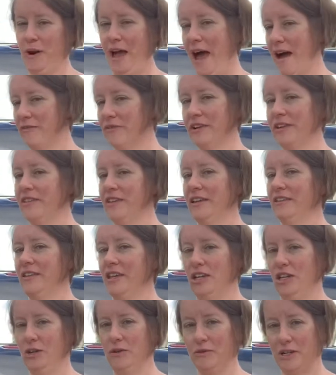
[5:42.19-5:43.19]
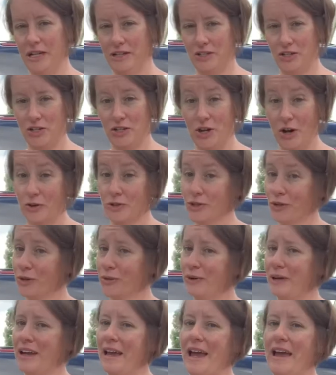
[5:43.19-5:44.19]
everything that you need to know to
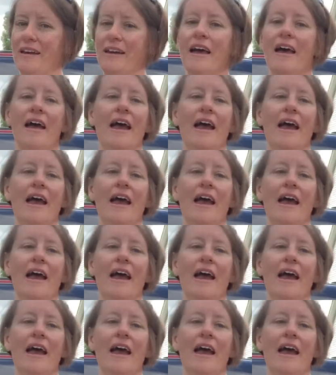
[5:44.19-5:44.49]
create